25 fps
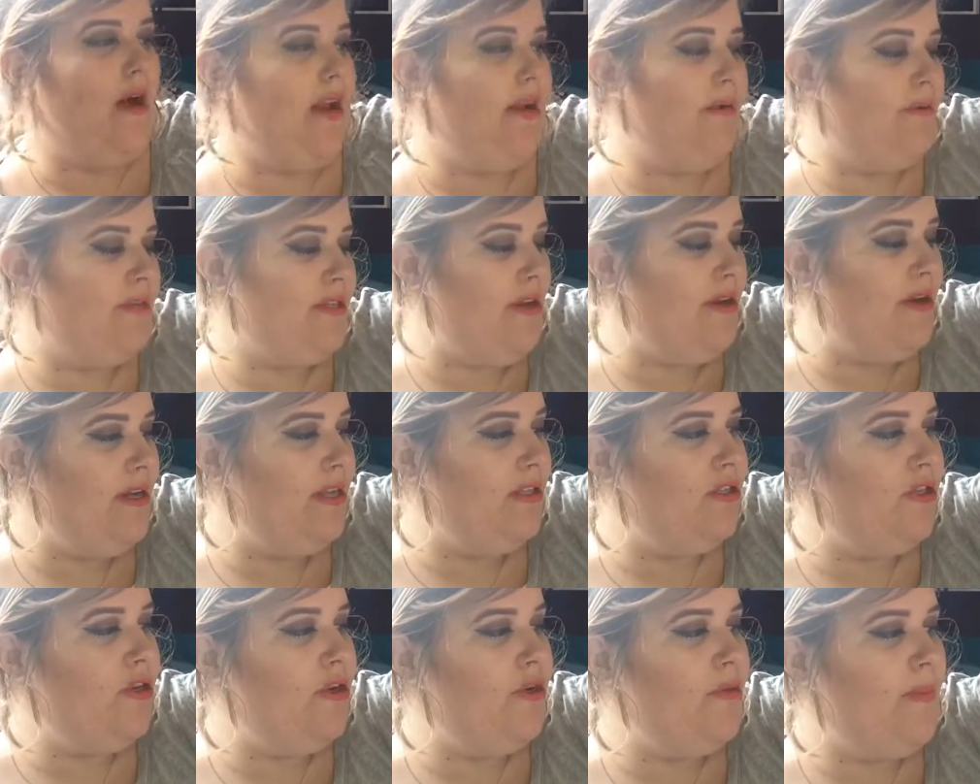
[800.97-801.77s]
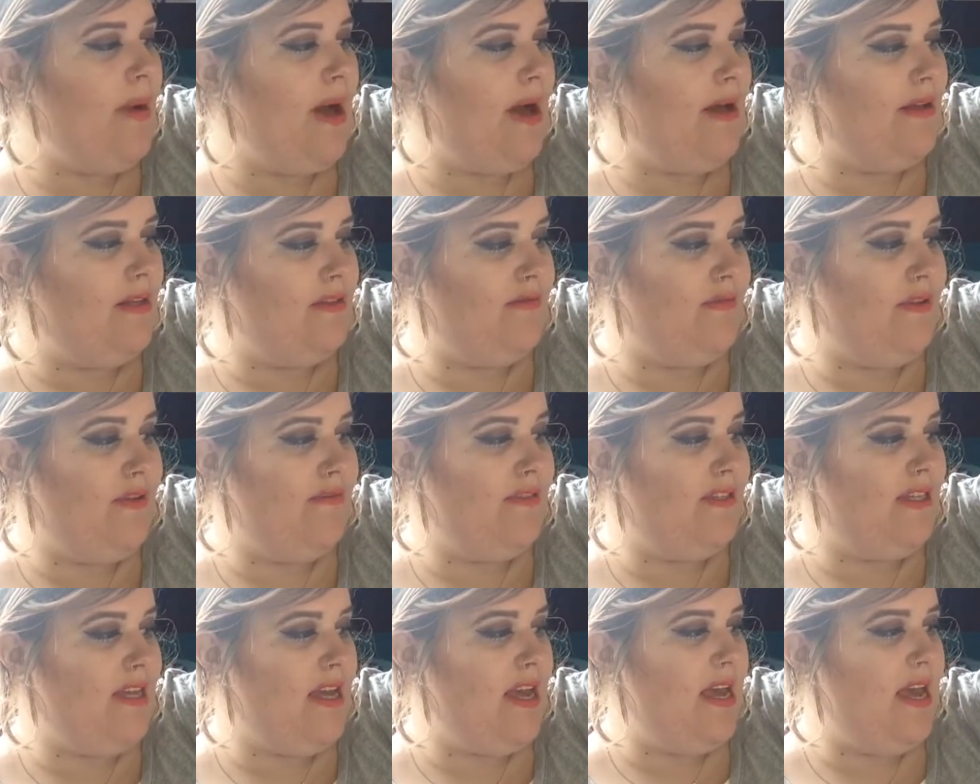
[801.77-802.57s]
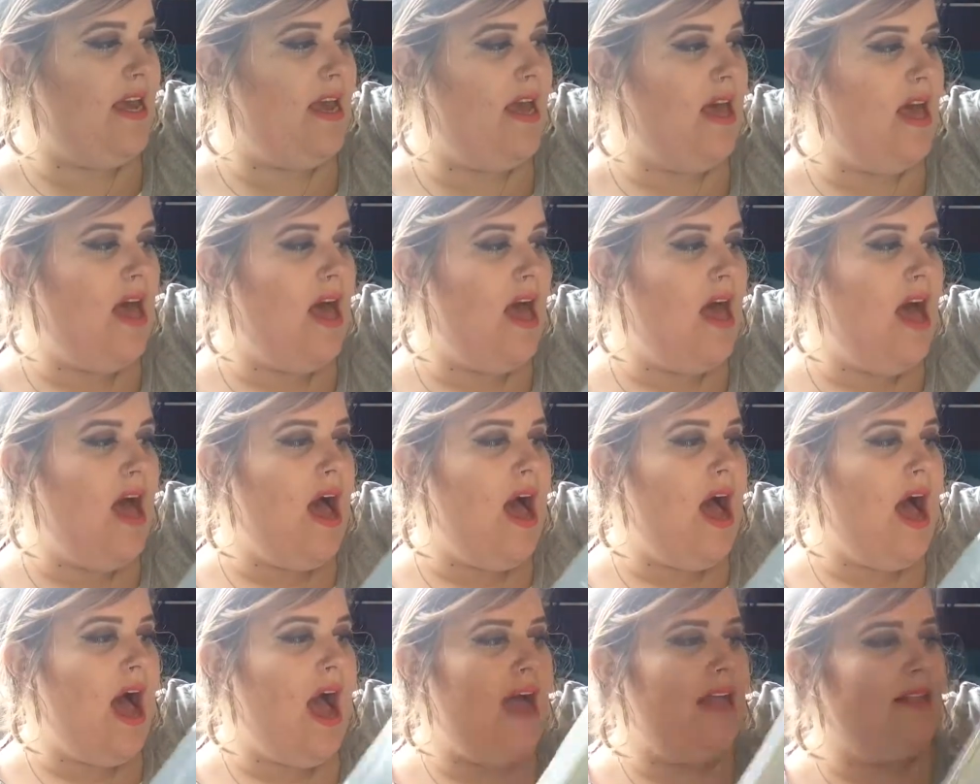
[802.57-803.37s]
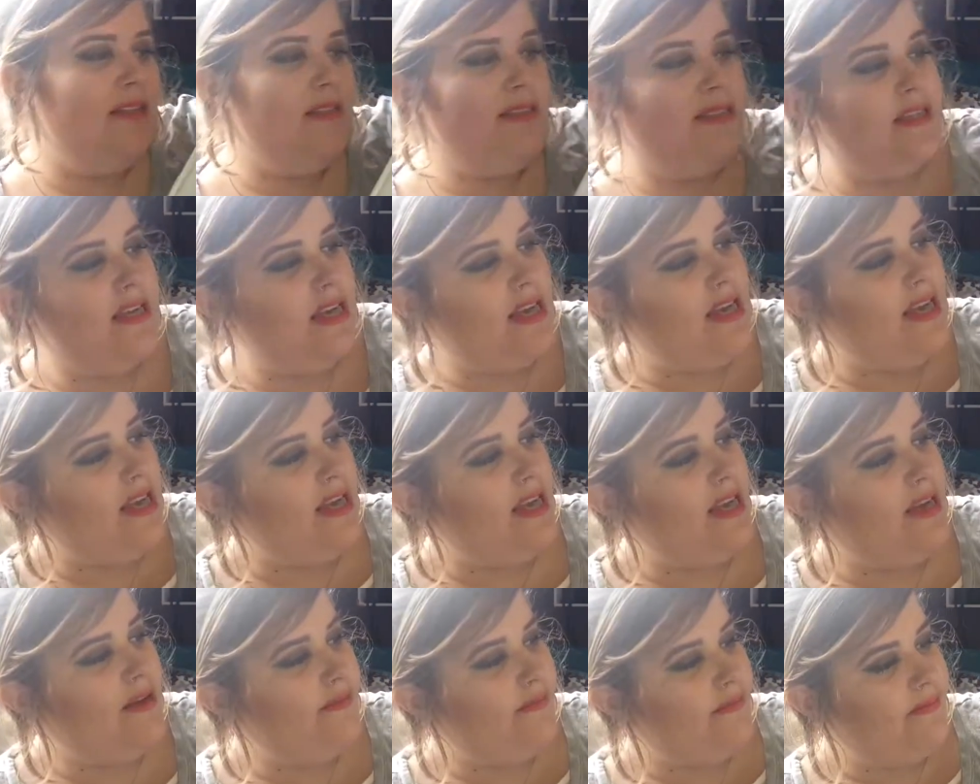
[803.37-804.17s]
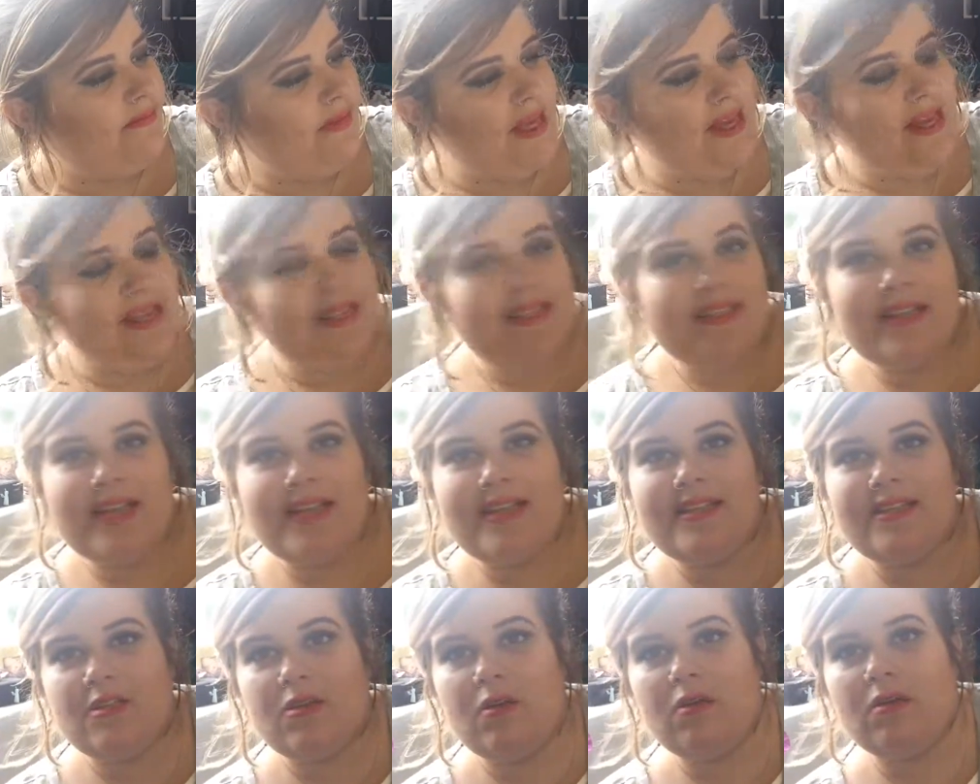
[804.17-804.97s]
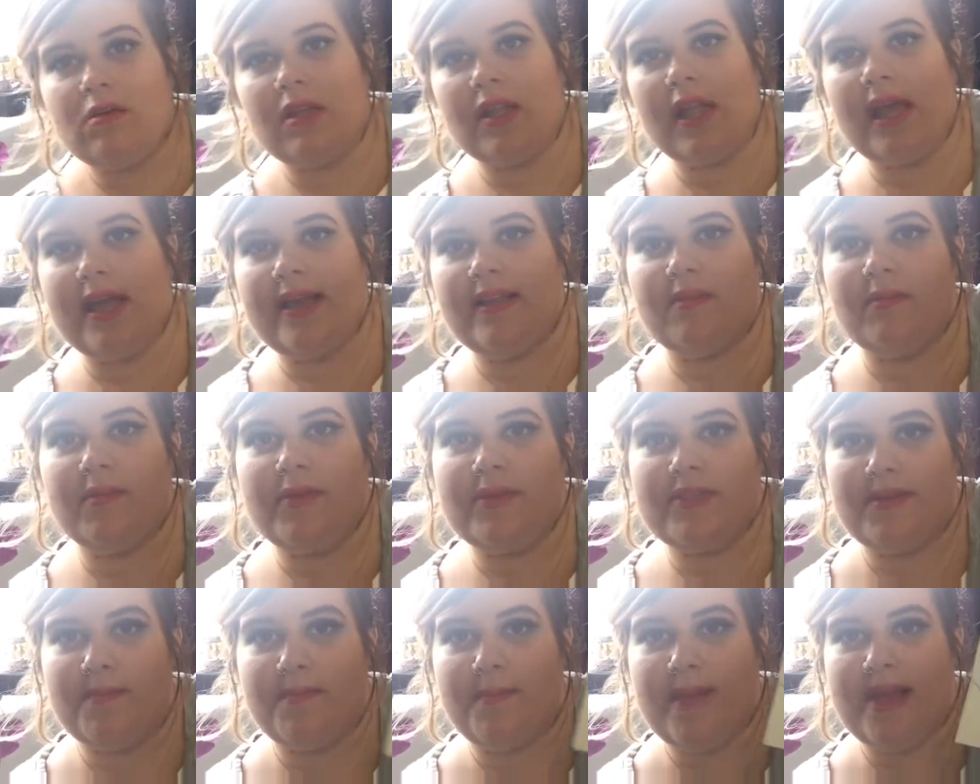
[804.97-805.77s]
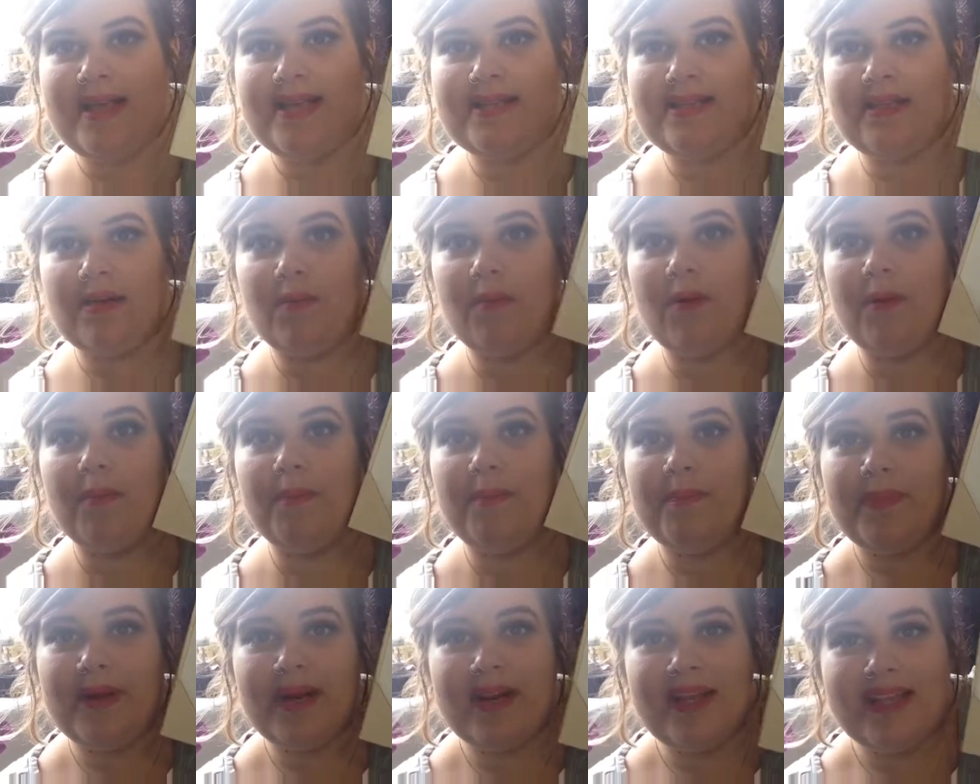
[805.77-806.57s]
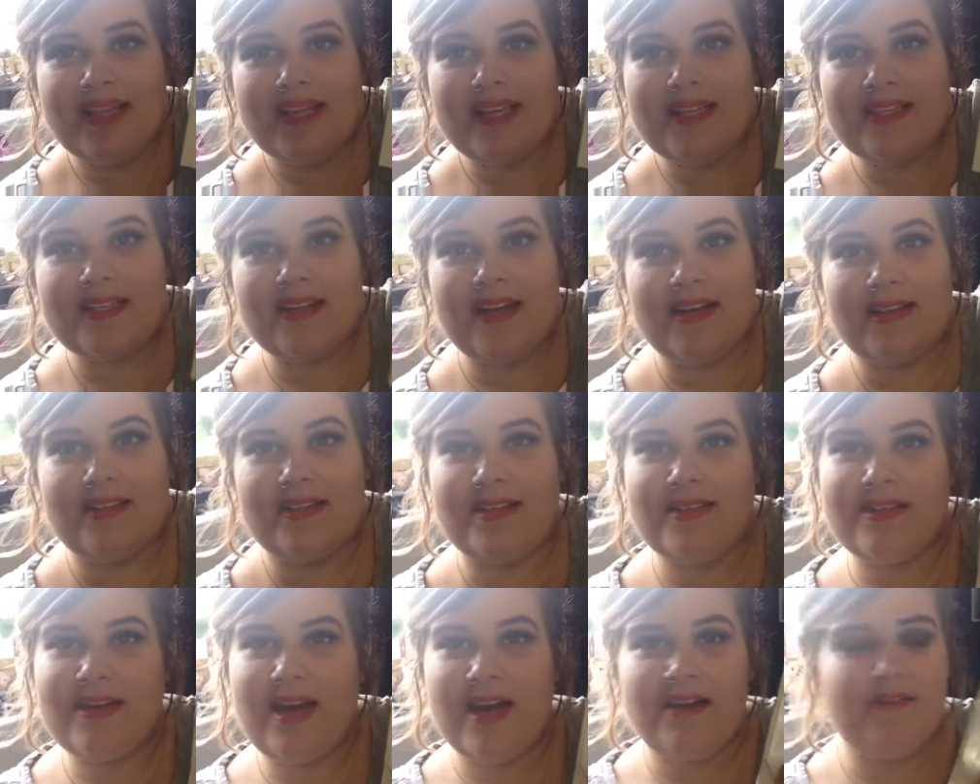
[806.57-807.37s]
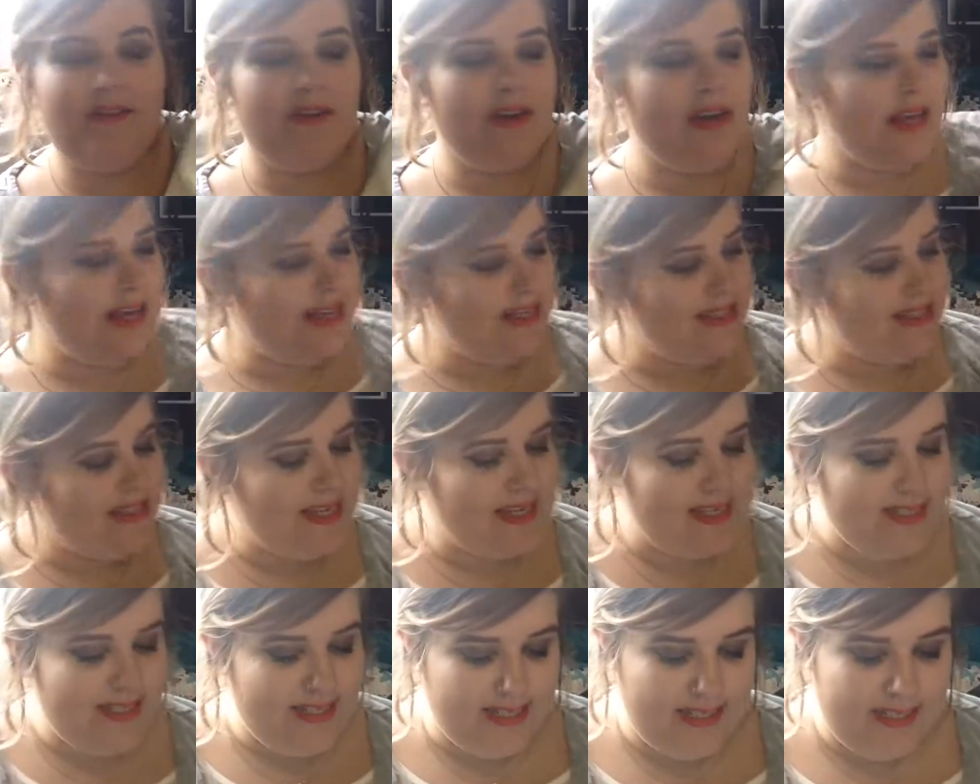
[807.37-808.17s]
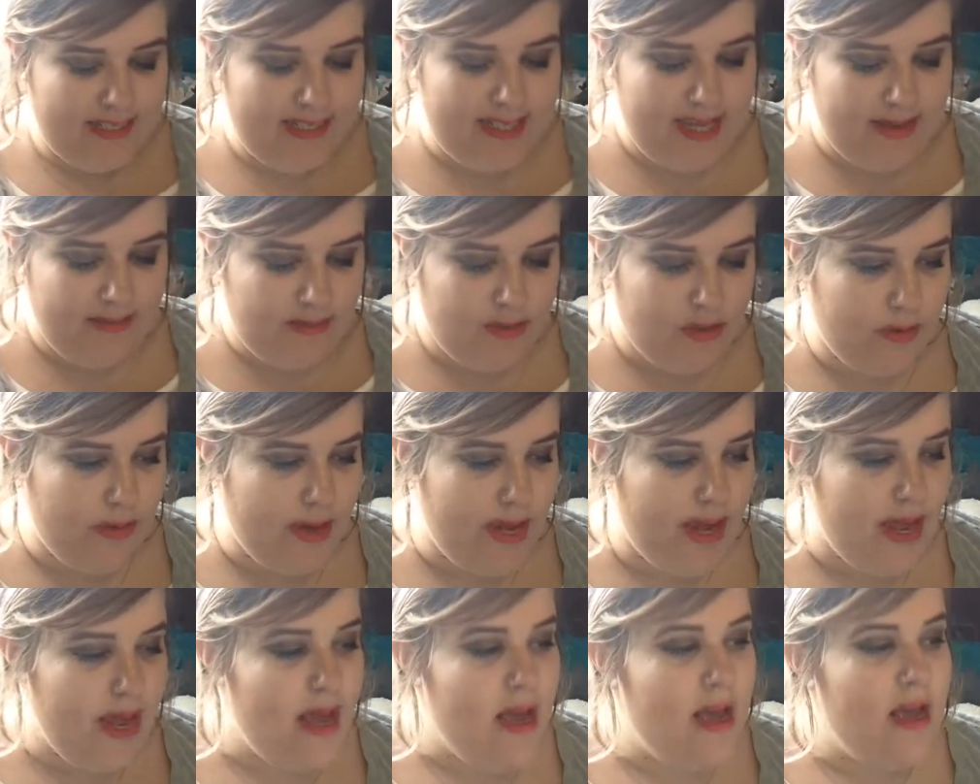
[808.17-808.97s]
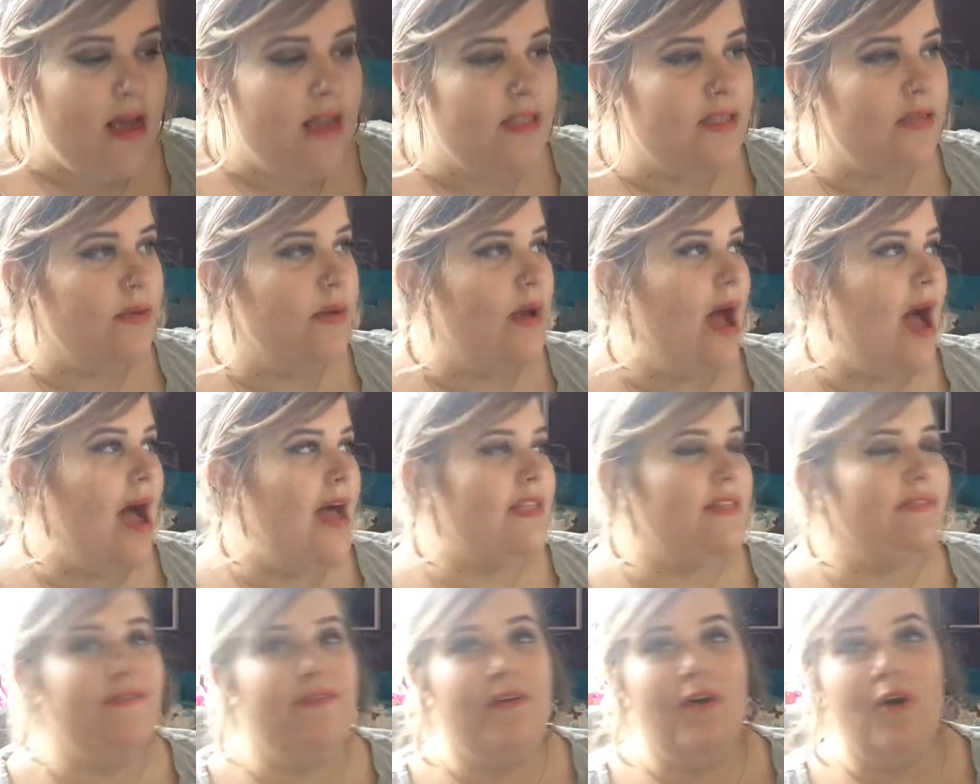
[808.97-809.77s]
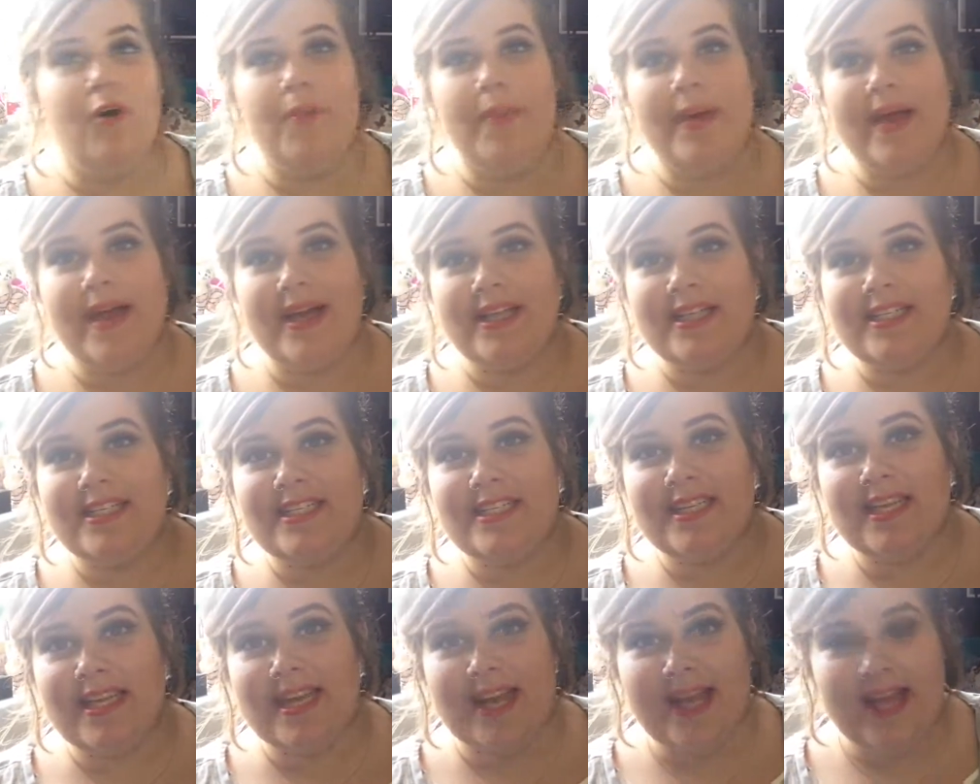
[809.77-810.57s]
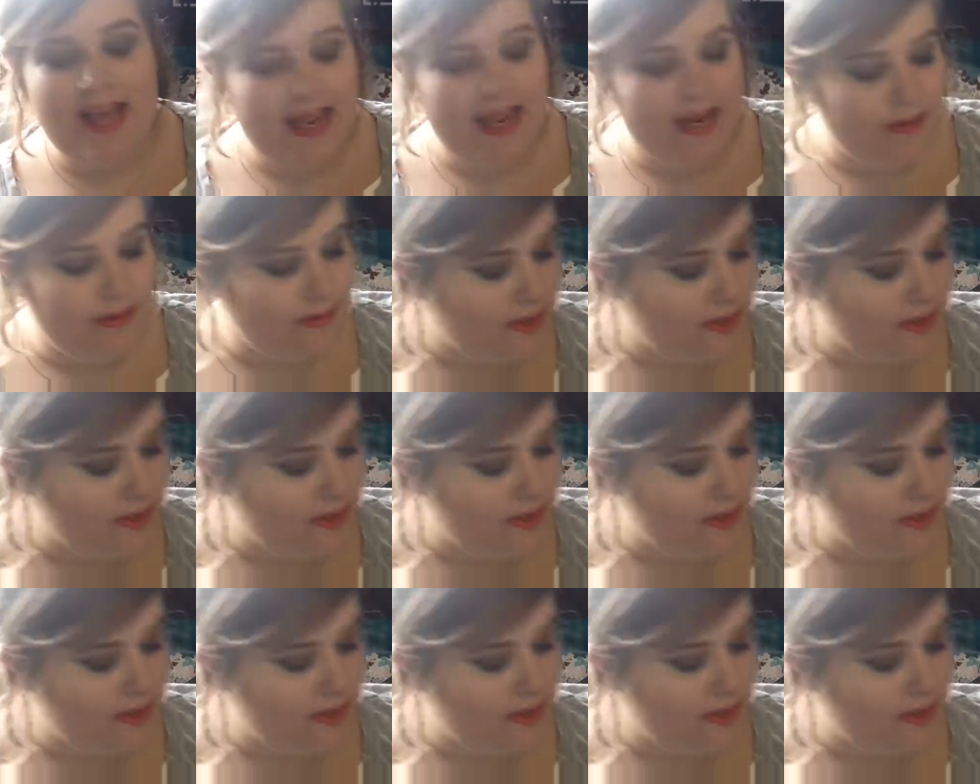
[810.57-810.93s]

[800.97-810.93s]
and it was only £2.50, and it's not like the most amazing one, but I think it's nice. It's kind of got like a 60s theme to it, so it has 4 pictures in it and it